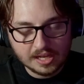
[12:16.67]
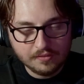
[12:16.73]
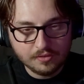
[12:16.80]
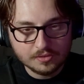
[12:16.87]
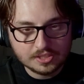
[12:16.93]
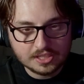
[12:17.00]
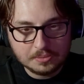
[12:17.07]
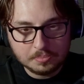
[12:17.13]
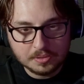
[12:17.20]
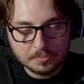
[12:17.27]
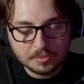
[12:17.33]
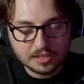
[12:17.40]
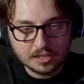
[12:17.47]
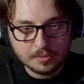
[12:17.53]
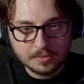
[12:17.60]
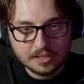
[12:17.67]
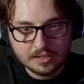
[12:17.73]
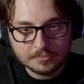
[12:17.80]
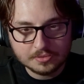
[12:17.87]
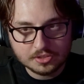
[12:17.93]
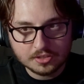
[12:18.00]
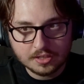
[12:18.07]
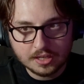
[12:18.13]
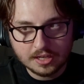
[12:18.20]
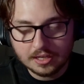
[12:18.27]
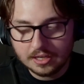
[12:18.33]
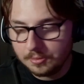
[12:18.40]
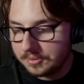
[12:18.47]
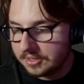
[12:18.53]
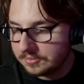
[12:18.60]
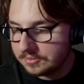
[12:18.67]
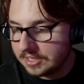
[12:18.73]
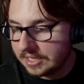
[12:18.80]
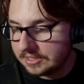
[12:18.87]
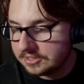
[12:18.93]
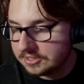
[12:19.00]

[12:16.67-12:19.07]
My headphones keep beeping on me. I'm sure. I hope they don't die